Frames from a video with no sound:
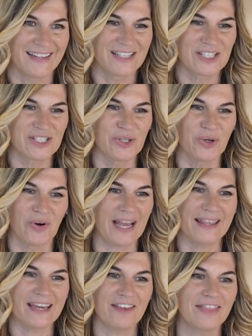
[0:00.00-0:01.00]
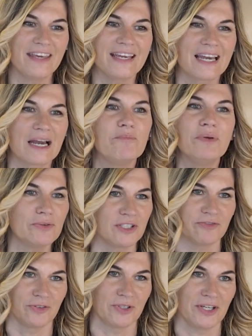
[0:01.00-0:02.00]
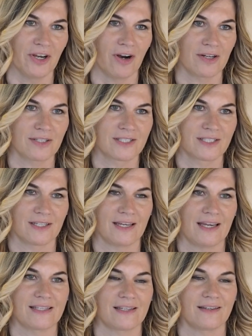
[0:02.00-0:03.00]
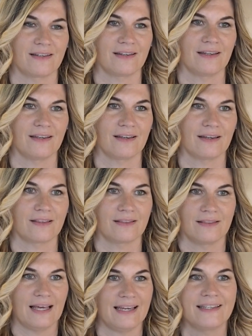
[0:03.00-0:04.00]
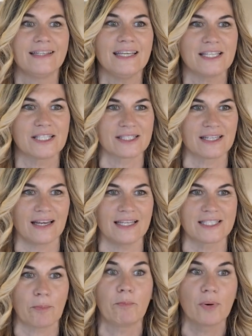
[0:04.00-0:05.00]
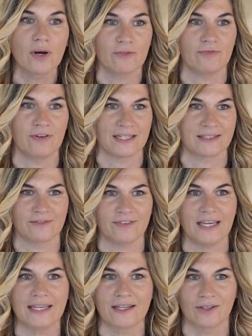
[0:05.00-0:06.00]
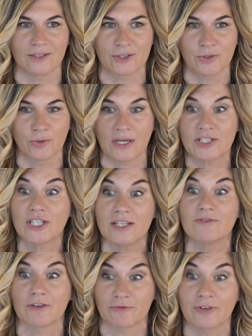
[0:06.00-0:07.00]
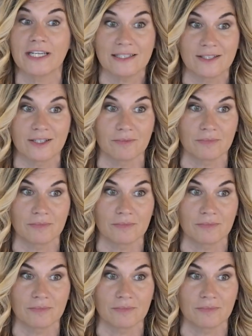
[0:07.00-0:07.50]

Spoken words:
So, and I think a beautiful yacht like this is a perfect vehicle to achieve freedom.